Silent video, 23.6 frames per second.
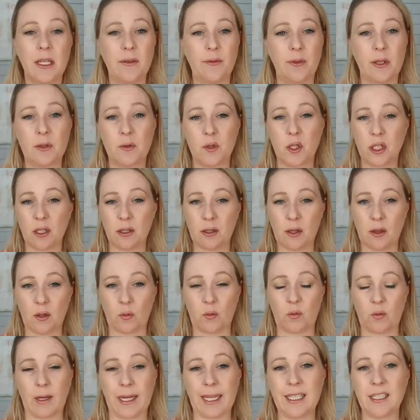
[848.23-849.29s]
if you took the
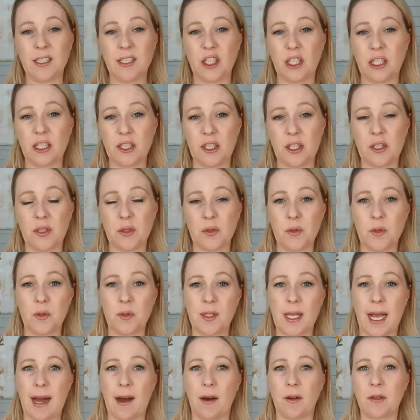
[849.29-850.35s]
rage
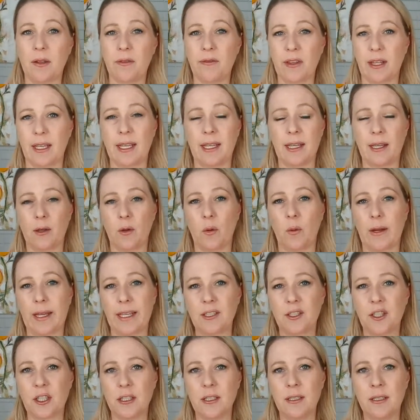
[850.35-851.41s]
issues out of the
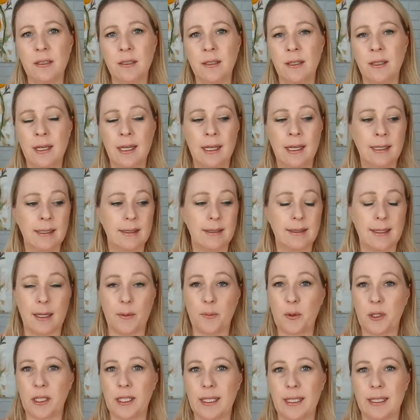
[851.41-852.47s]
equation,
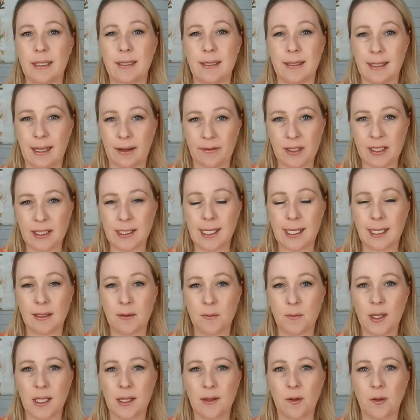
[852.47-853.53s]
separating a
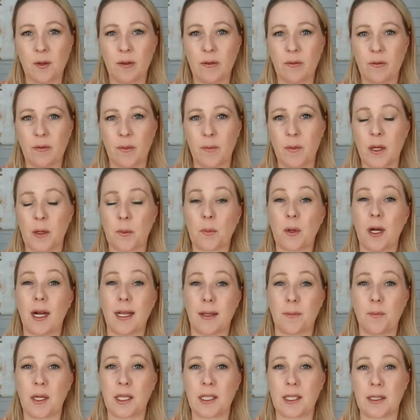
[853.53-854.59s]
17-month-old from their
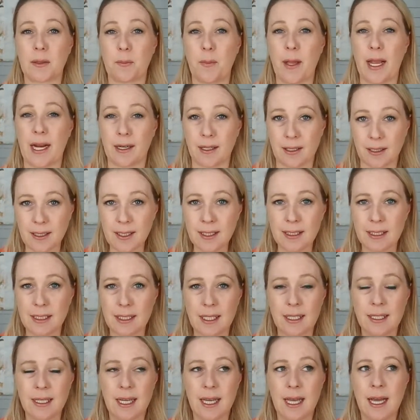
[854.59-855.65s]
primary parent
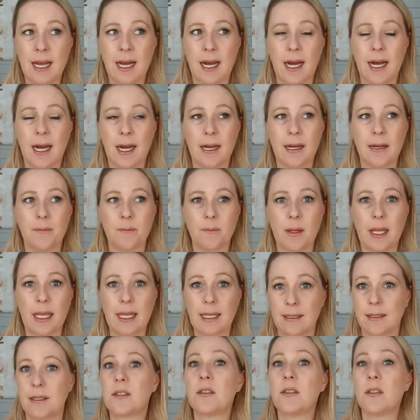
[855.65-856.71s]

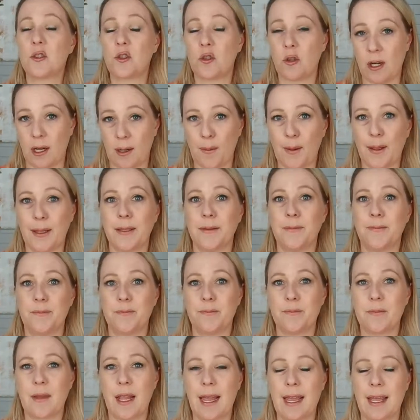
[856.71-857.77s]
is trauma.
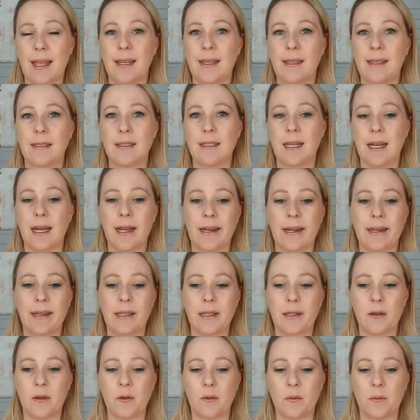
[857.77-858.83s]
And I
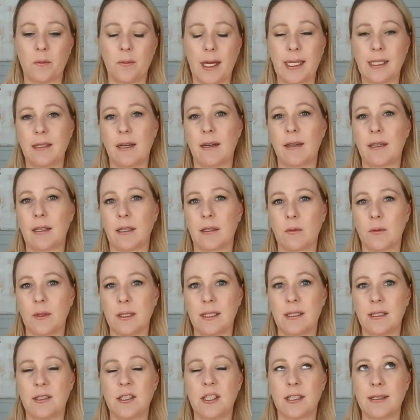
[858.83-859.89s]
know my daughter
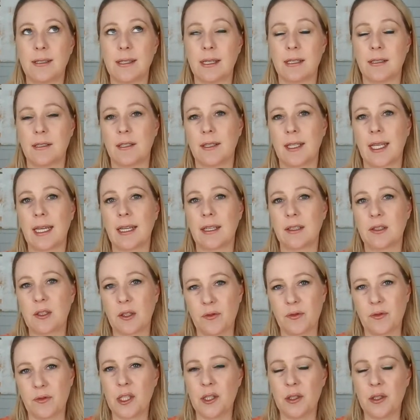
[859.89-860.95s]
was just under the age
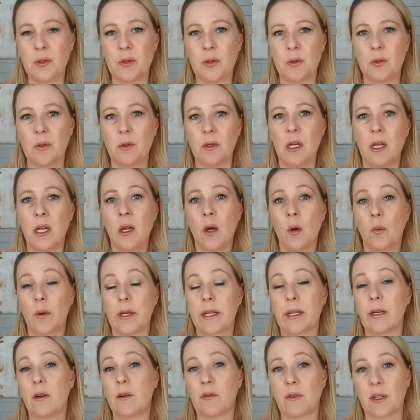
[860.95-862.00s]
of 2
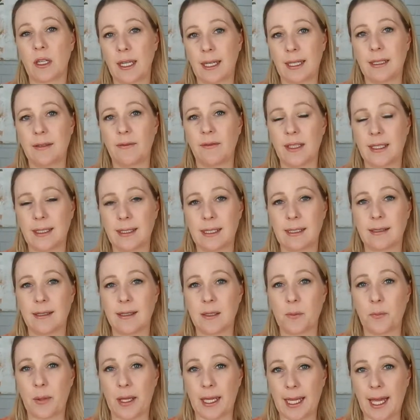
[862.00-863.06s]
when overnight
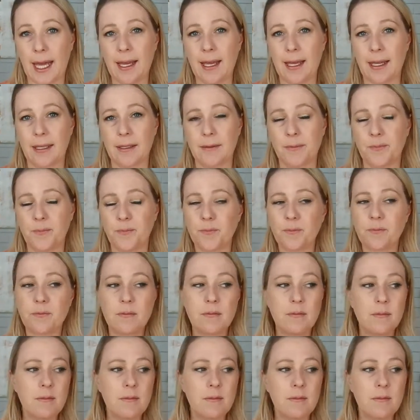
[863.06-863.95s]
visits began.